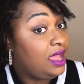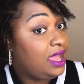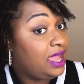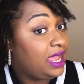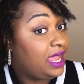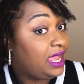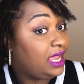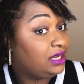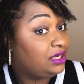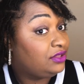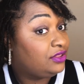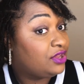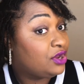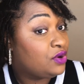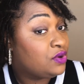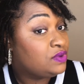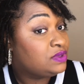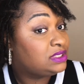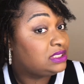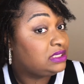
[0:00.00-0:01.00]
and
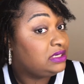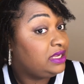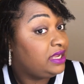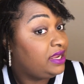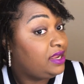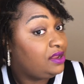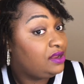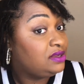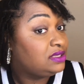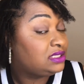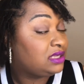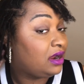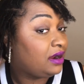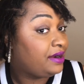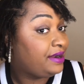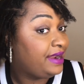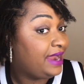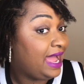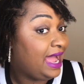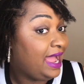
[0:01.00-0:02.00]
those nails are
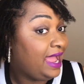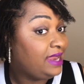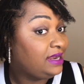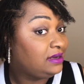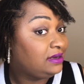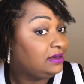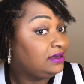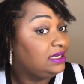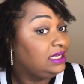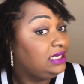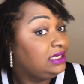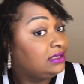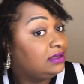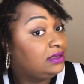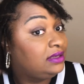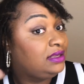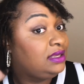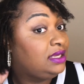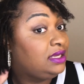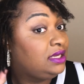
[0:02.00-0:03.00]
not
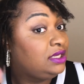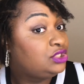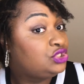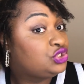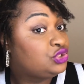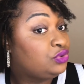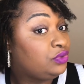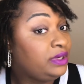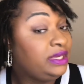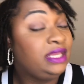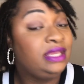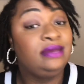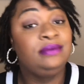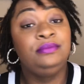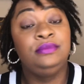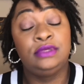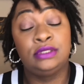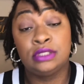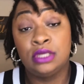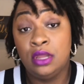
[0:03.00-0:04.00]
neatly
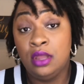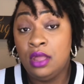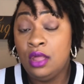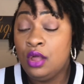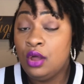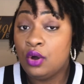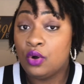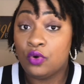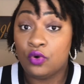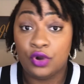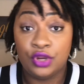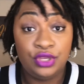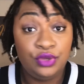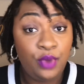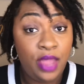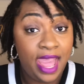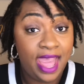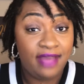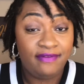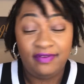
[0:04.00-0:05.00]
trimmed, or you
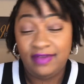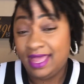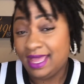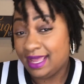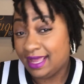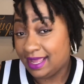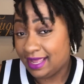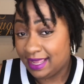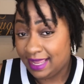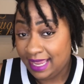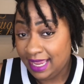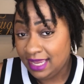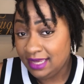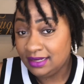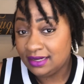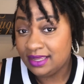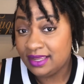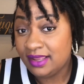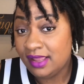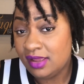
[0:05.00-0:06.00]
have
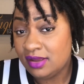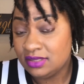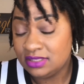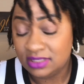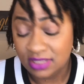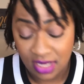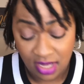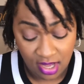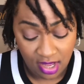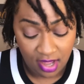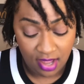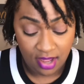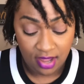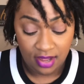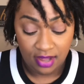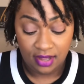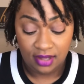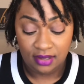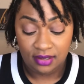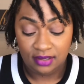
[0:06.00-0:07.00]
hangnails,
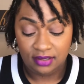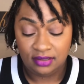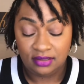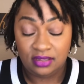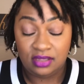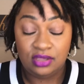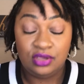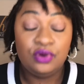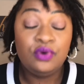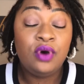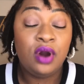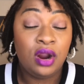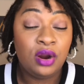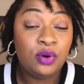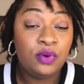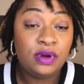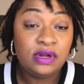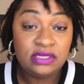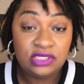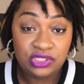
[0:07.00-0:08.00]
you are
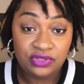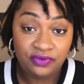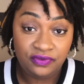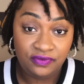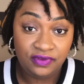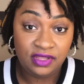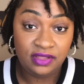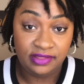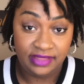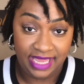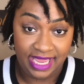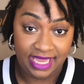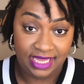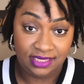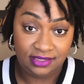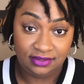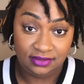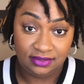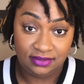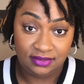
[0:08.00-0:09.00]
going to feel that.
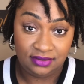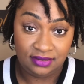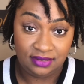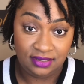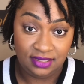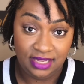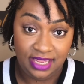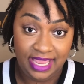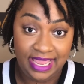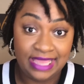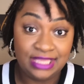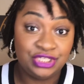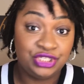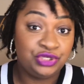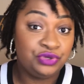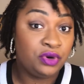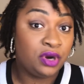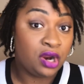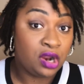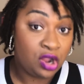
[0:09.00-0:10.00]
as
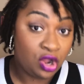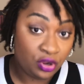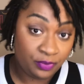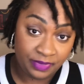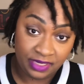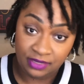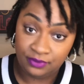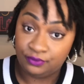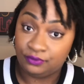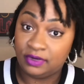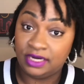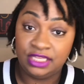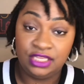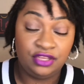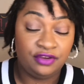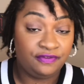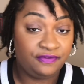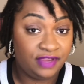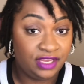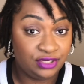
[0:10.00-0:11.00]
you are running your
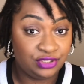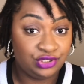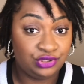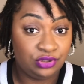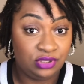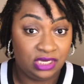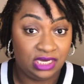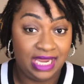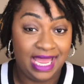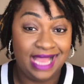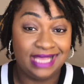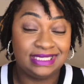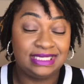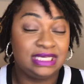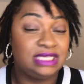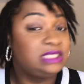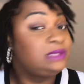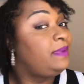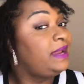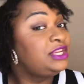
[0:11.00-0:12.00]
fingers through your locks,
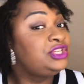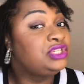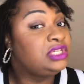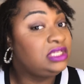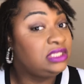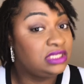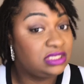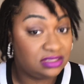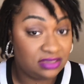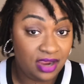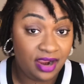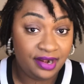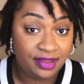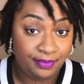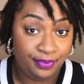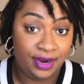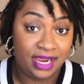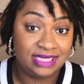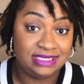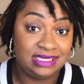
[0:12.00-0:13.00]
especially in the starting
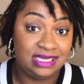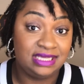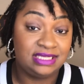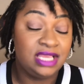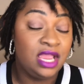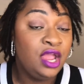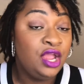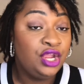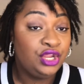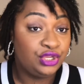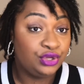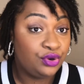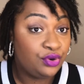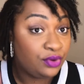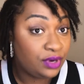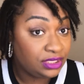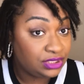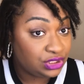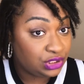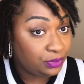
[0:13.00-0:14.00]
process. You're
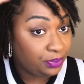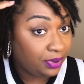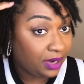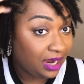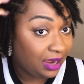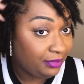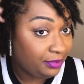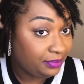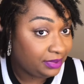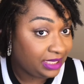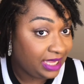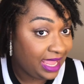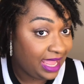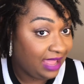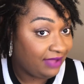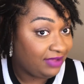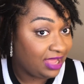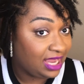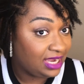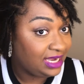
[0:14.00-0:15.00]
going to probably
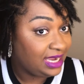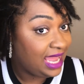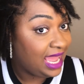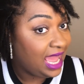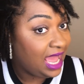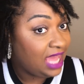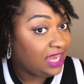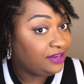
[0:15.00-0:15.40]
have a lot